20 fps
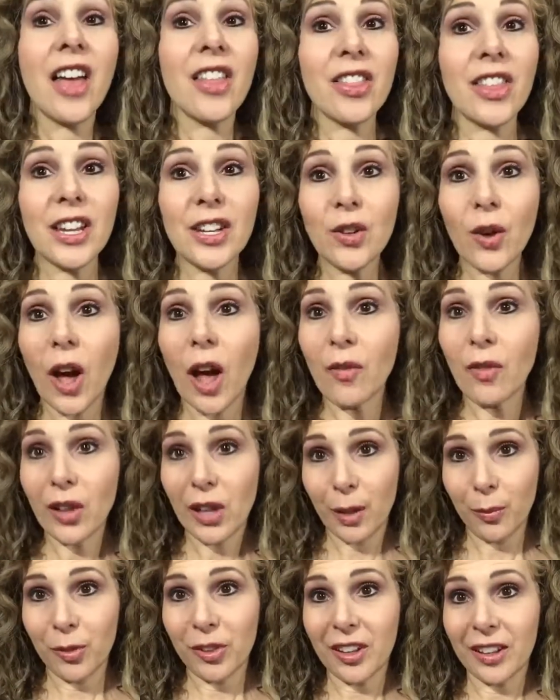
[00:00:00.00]
then you have a
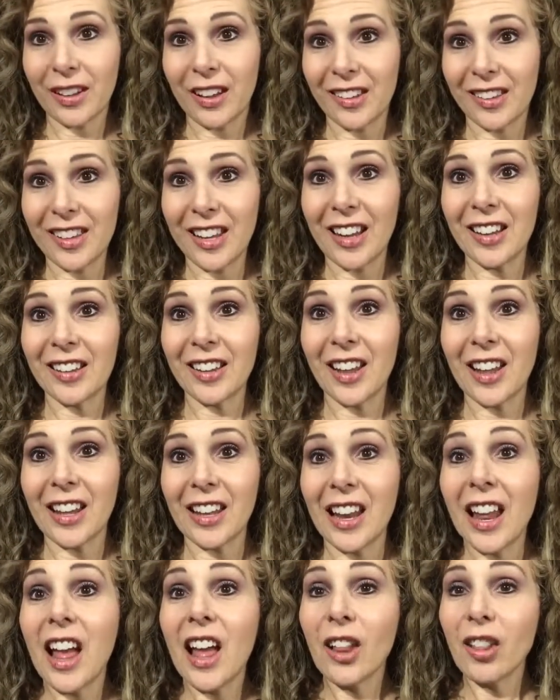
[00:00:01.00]
lipstick that stays
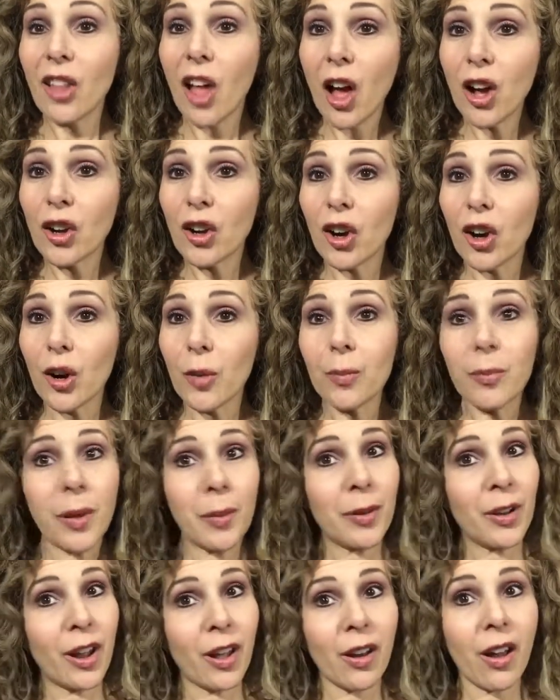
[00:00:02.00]
on longer,
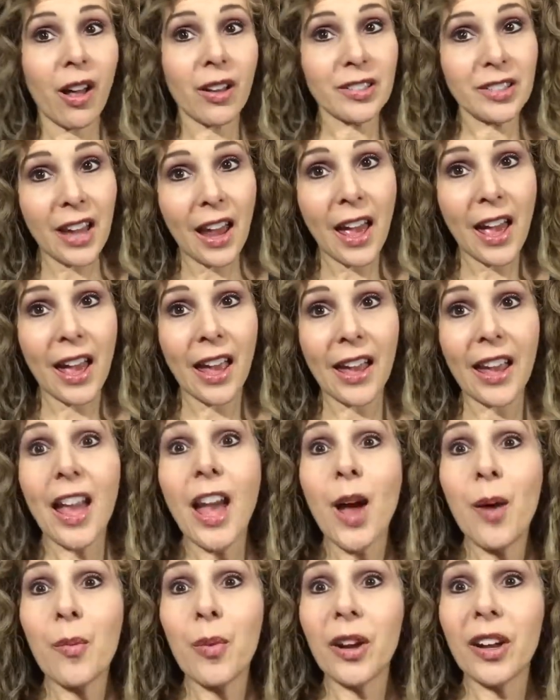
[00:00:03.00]
maybe not all day,
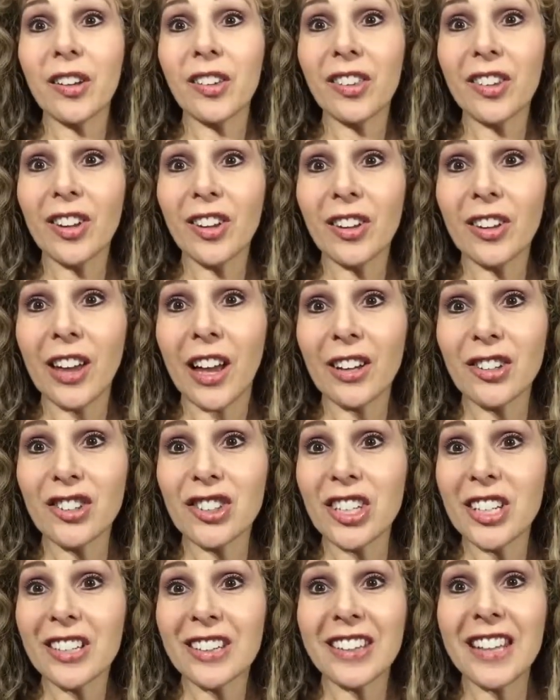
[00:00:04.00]
but it's still
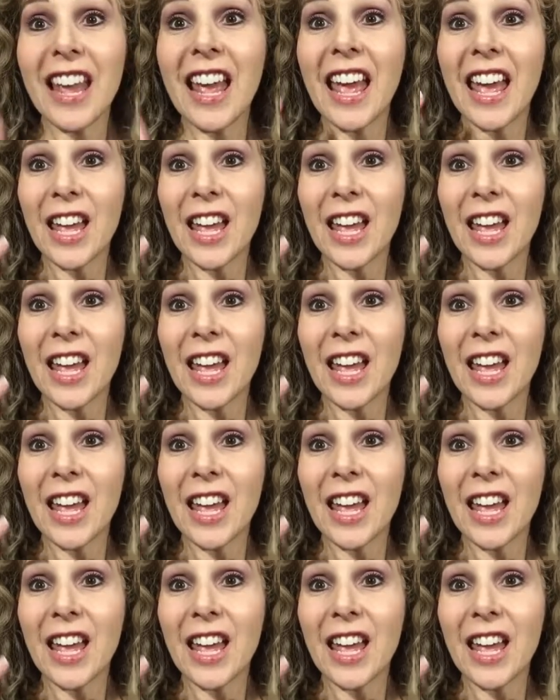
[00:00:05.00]
luscious.